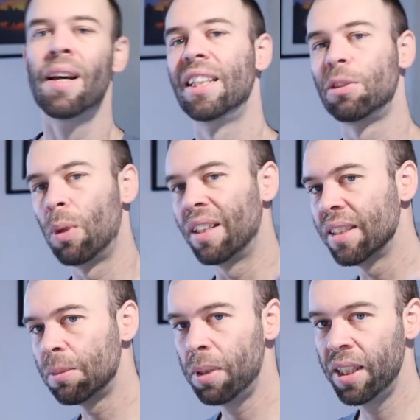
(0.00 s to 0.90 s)
as well
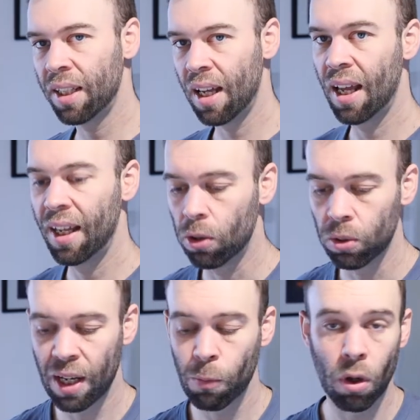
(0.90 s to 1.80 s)
as being a
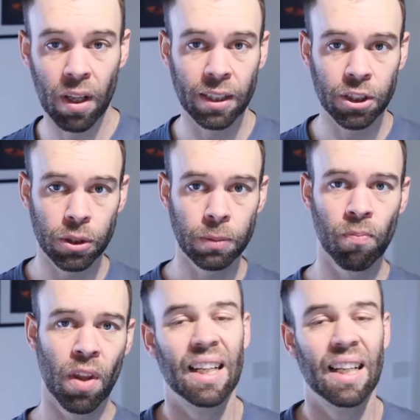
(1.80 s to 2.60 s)
all day walking shoe.